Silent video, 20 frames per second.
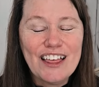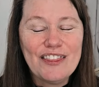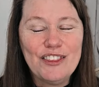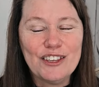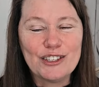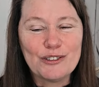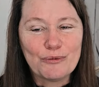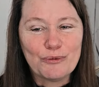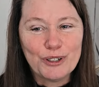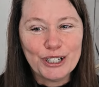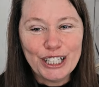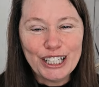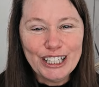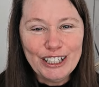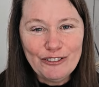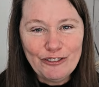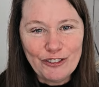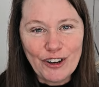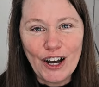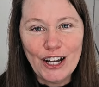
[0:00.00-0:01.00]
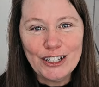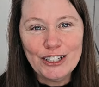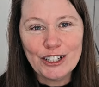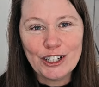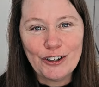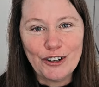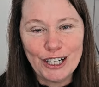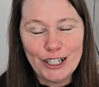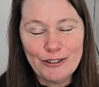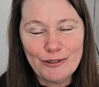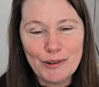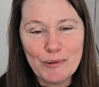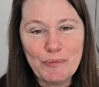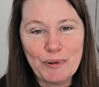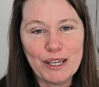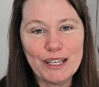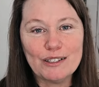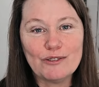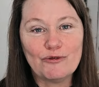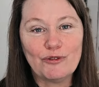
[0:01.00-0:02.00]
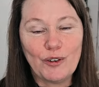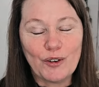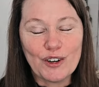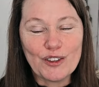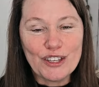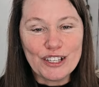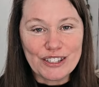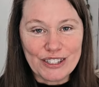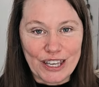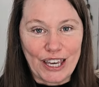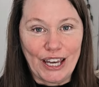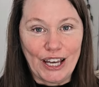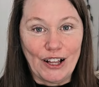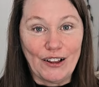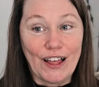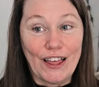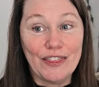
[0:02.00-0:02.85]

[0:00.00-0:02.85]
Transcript: this really fun greenery piece for the scale,